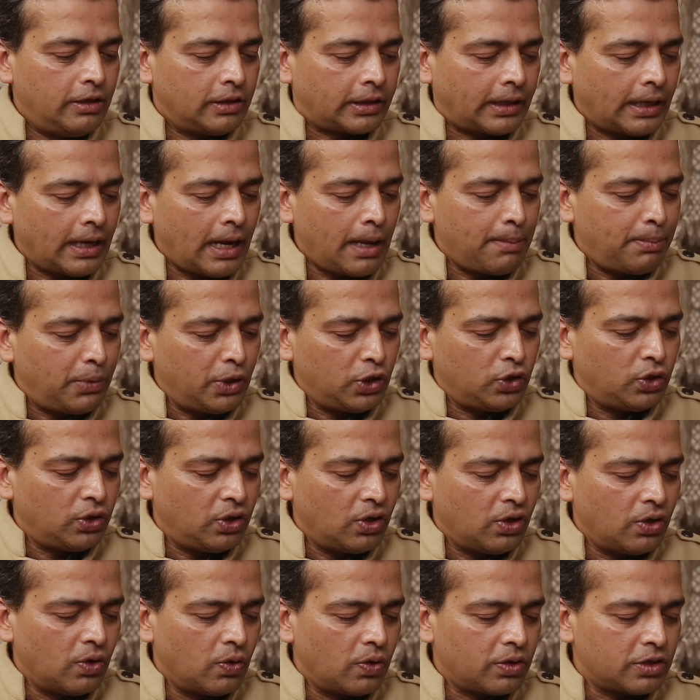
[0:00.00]
Can I bring to
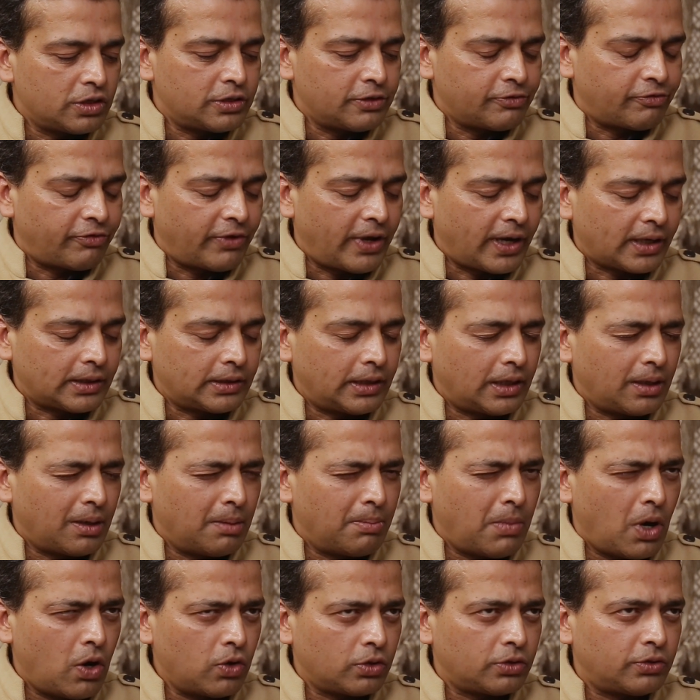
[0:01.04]
your notice the fact that
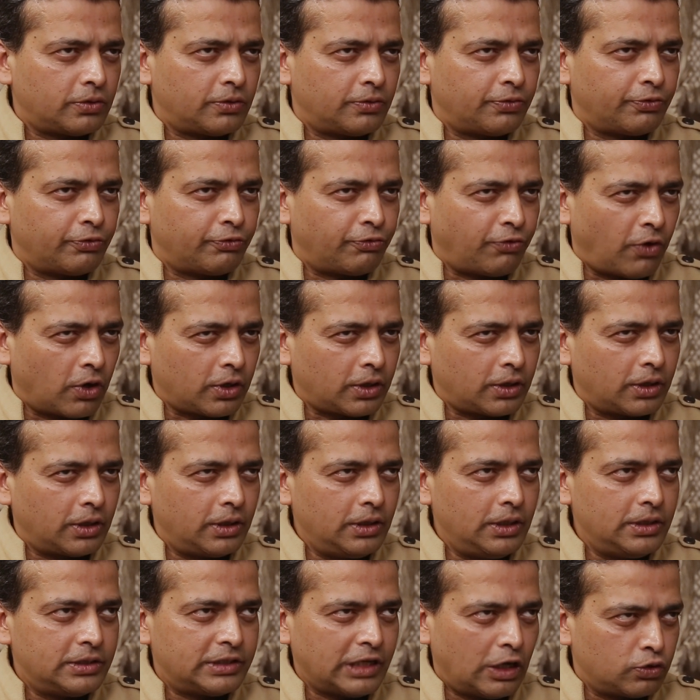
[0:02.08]
about
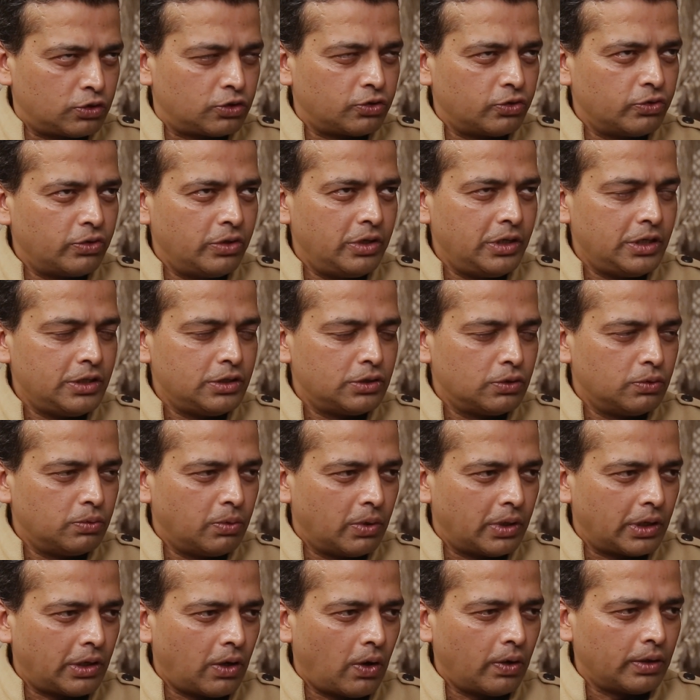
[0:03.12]
40 South Sudanese who
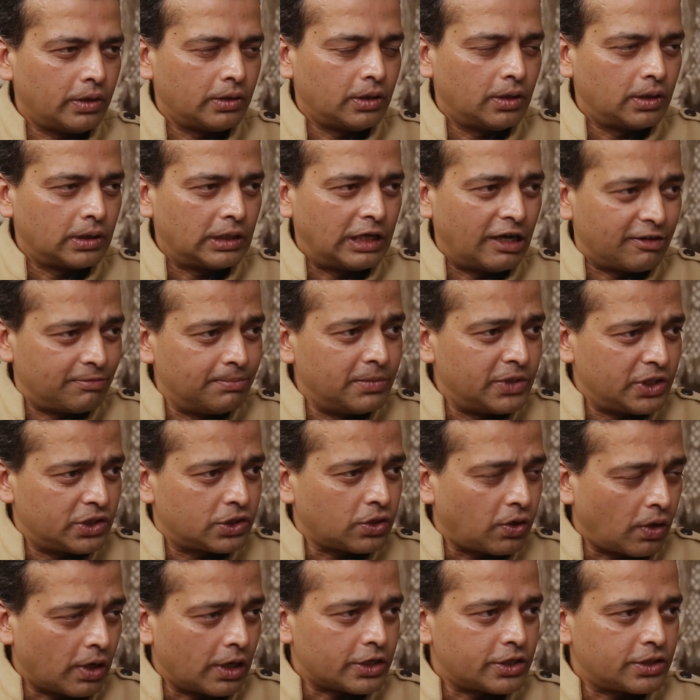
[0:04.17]
were on government
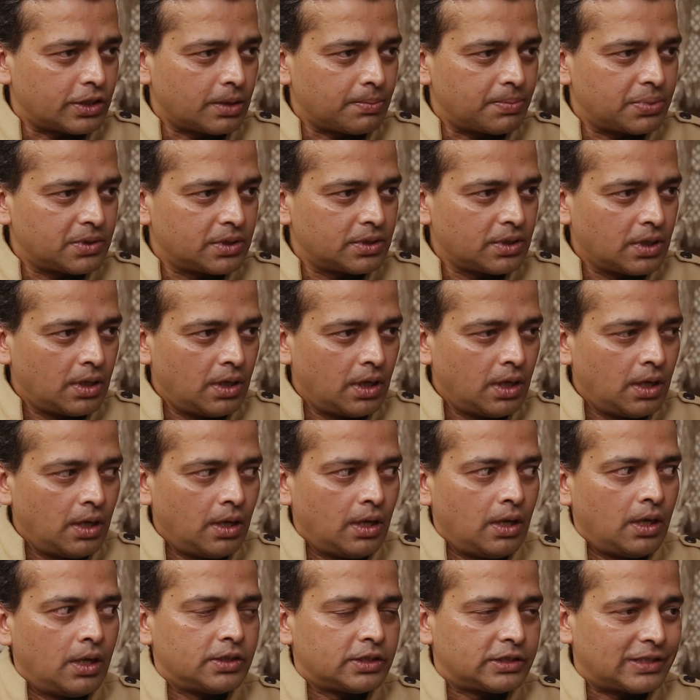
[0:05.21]
scholarships
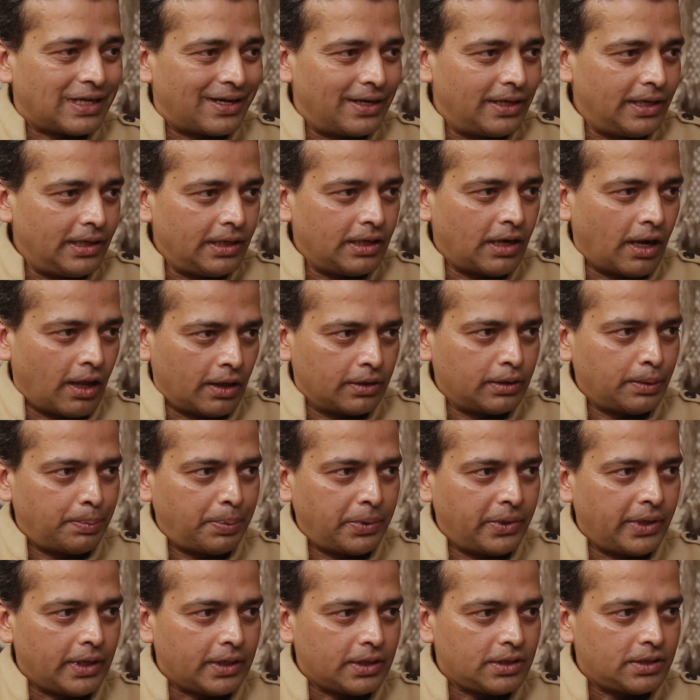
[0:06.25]
studying in Andhra
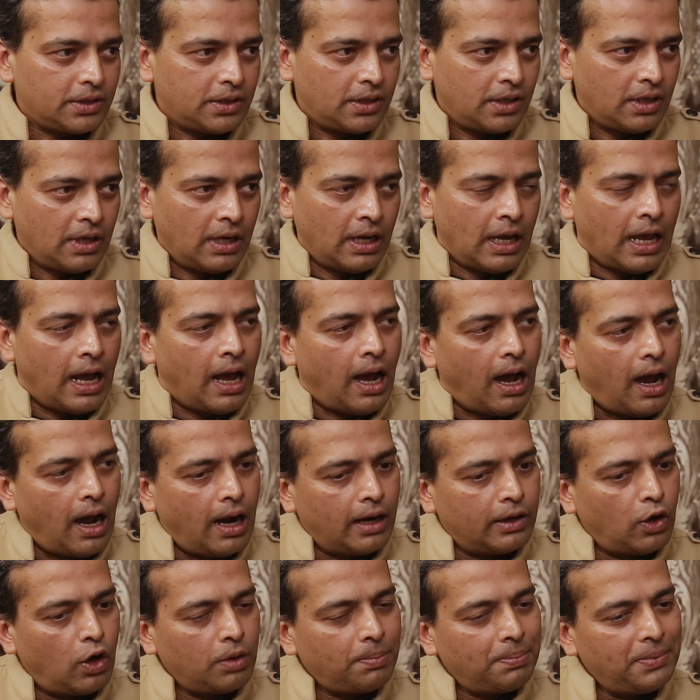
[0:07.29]
Pradesh
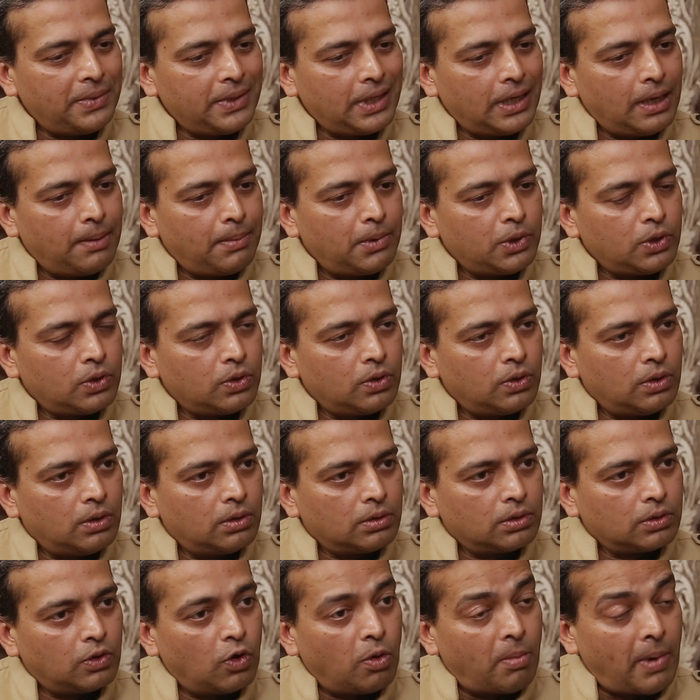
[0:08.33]
are not being able to
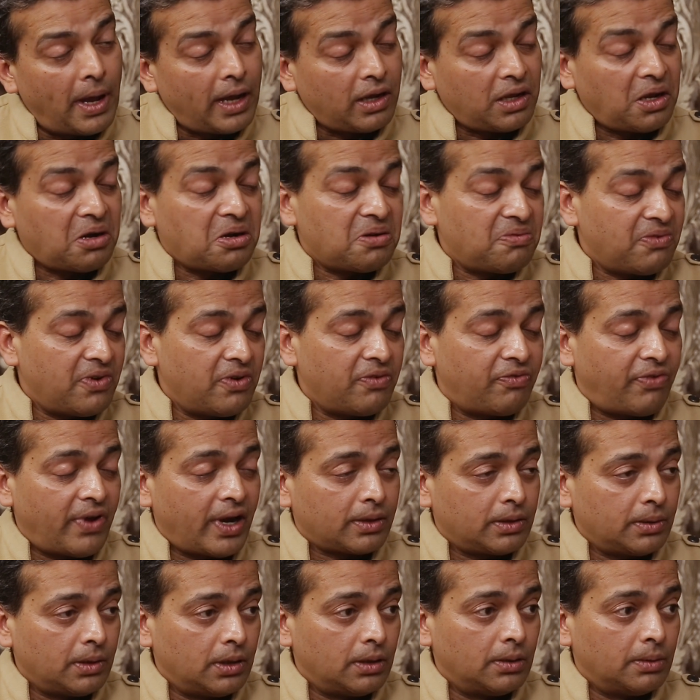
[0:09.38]
go back, and in
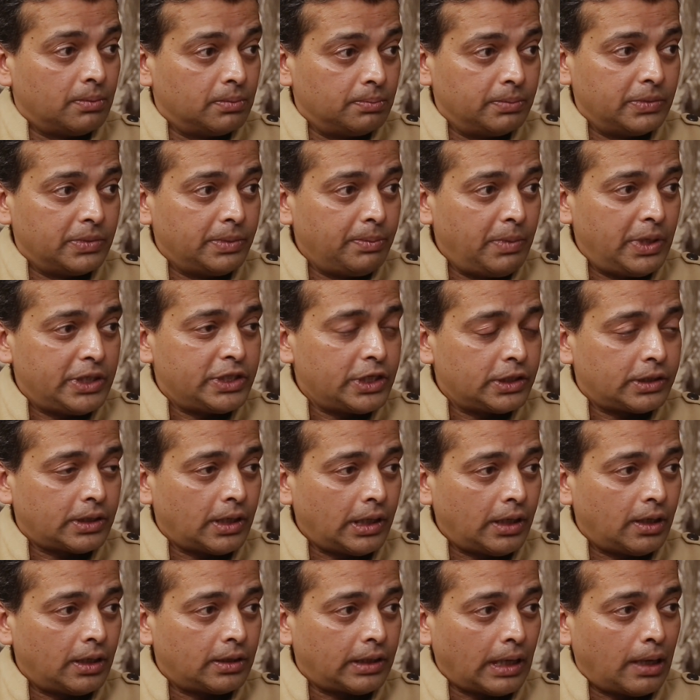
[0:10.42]
fact, a major
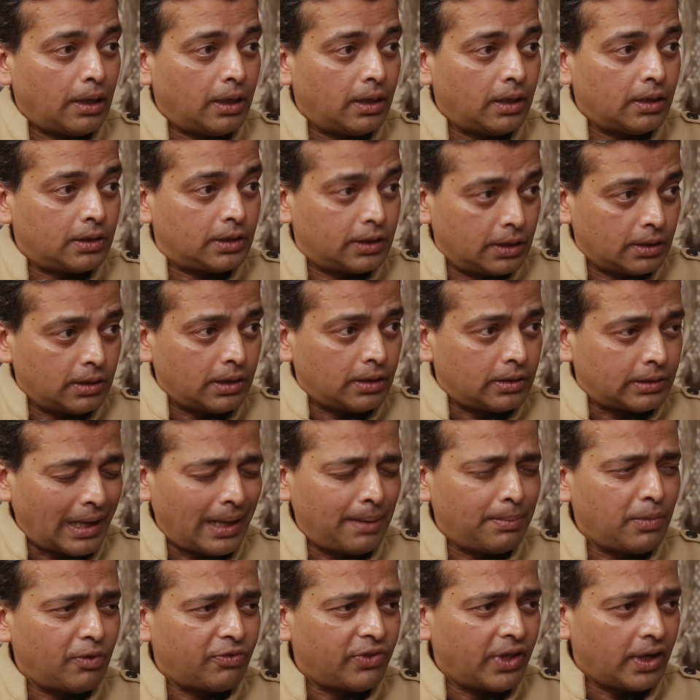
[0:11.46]

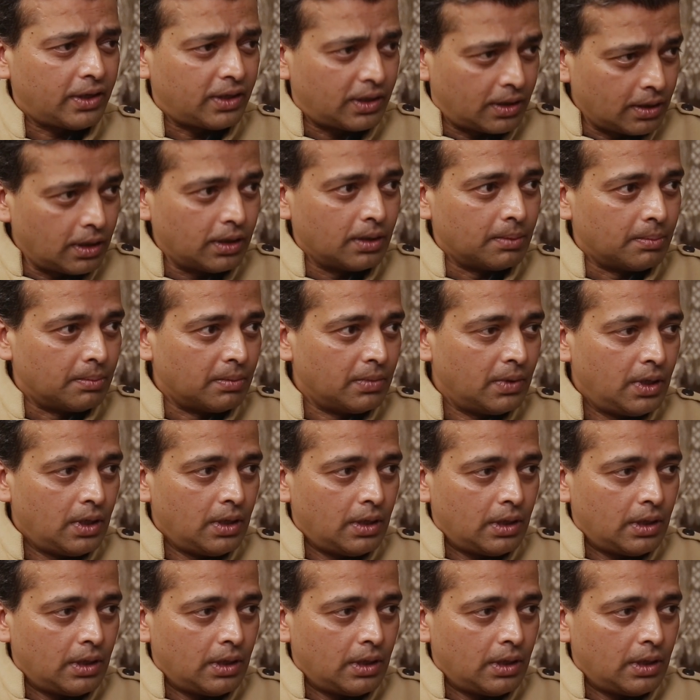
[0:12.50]
time of their term,